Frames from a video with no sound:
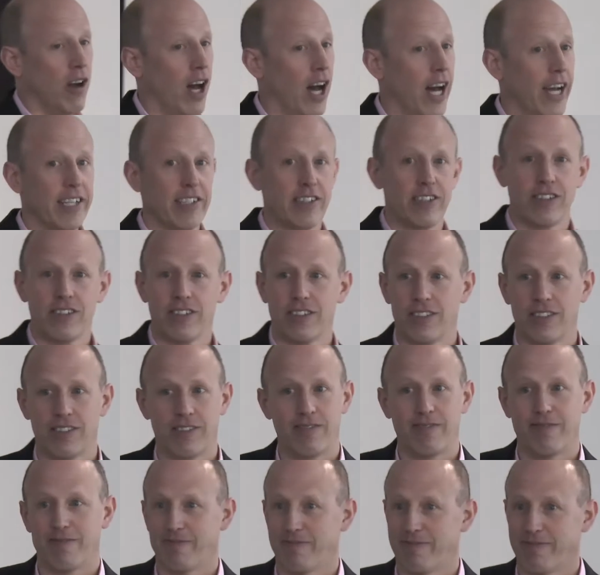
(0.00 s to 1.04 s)
I
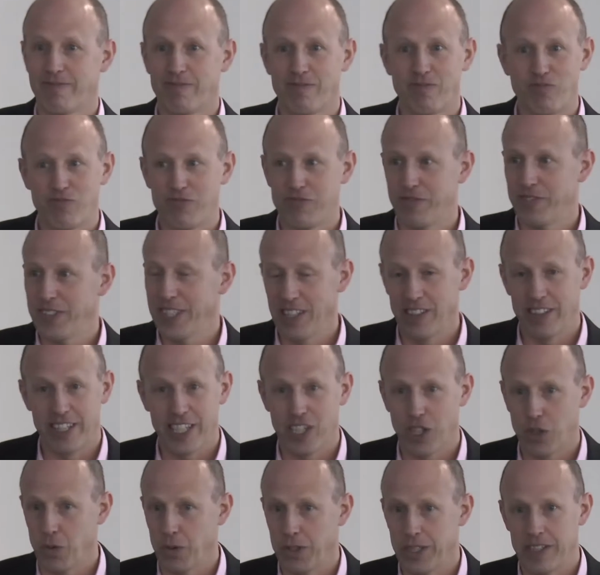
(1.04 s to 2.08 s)
field
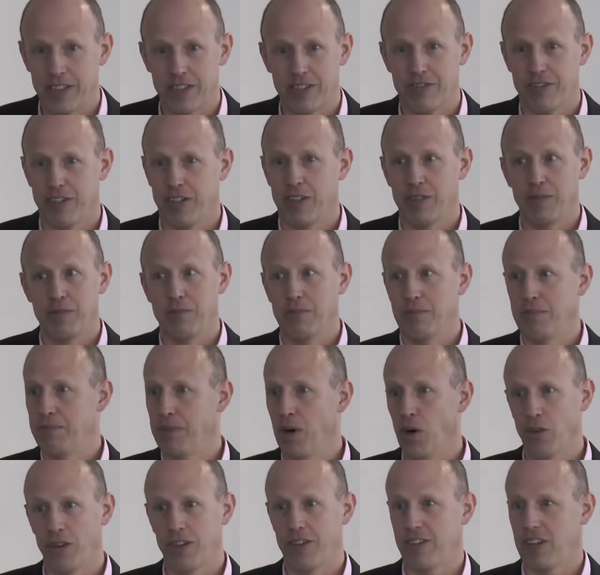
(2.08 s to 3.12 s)
inquiries from
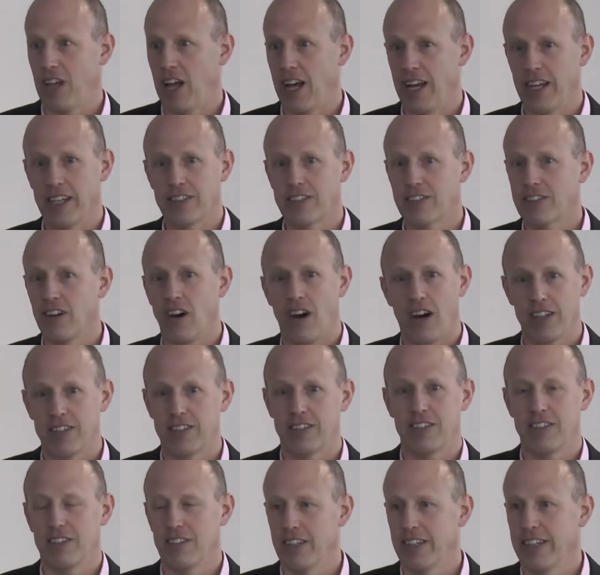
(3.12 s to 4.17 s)
both sides
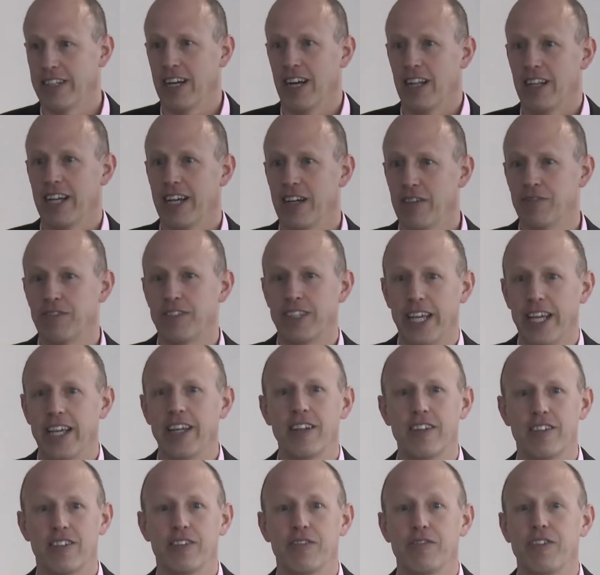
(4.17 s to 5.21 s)
constantly. I'll have
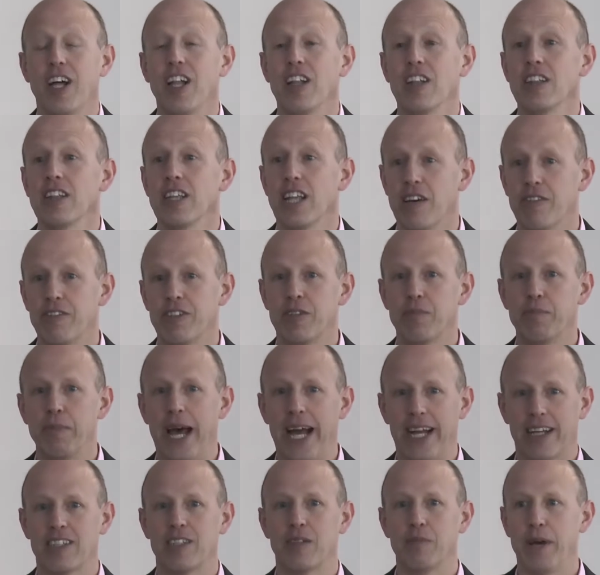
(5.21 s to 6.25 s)
days of 11
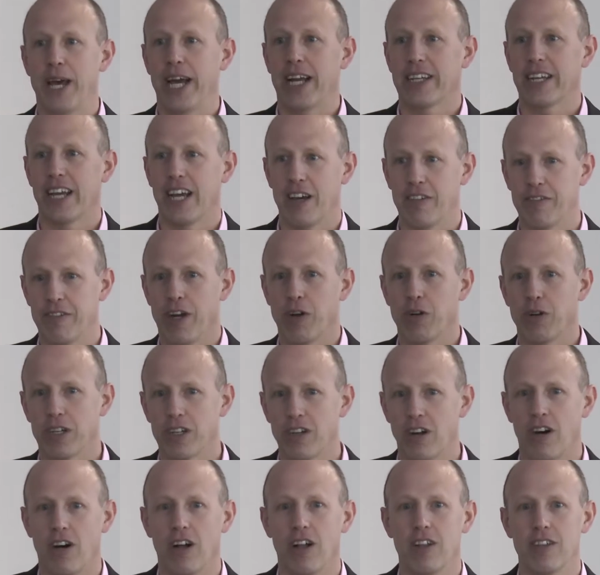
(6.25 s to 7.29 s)
back-to-back half-hour
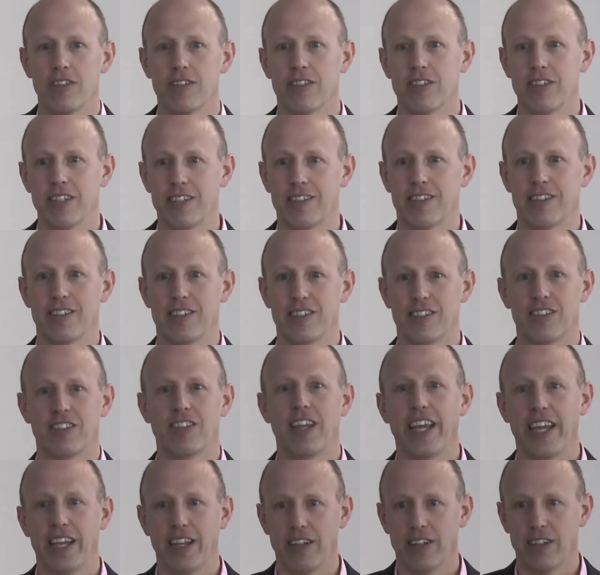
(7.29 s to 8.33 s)
calls. It's
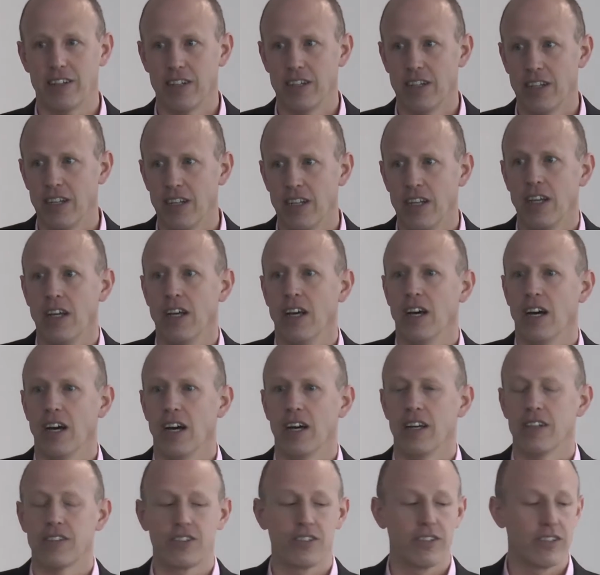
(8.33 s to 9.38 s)
insane.
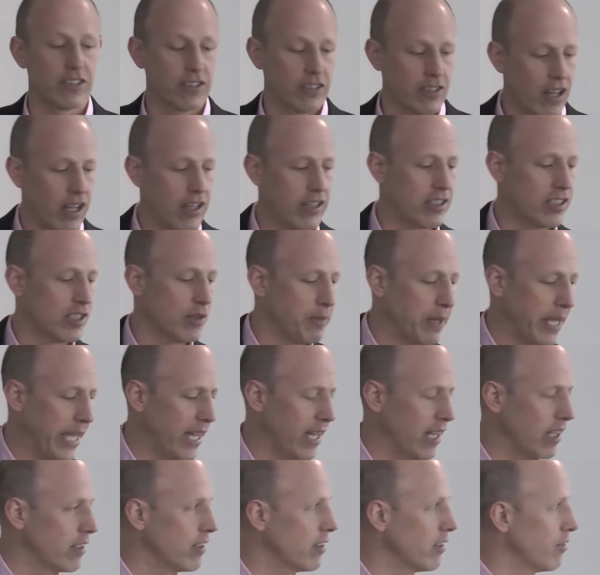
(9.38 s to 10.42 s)
So there's a lot of
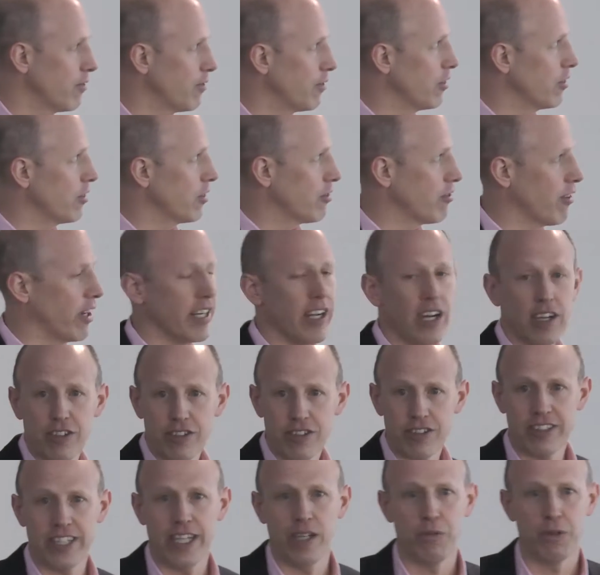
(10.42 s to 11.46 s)
demand for trying to
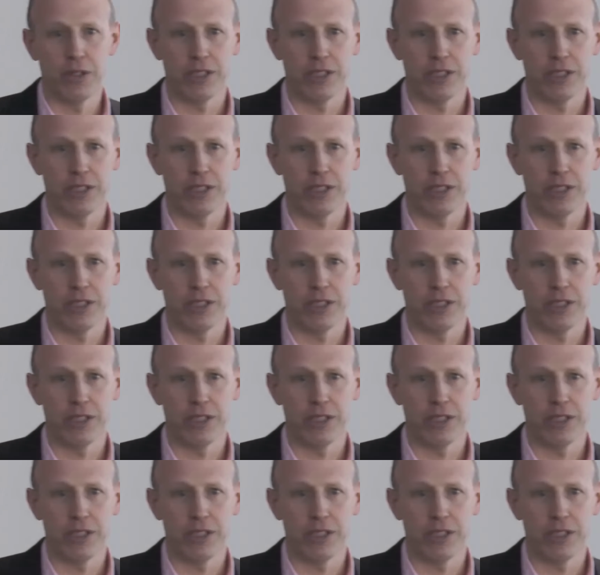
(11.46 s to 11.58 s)
understand what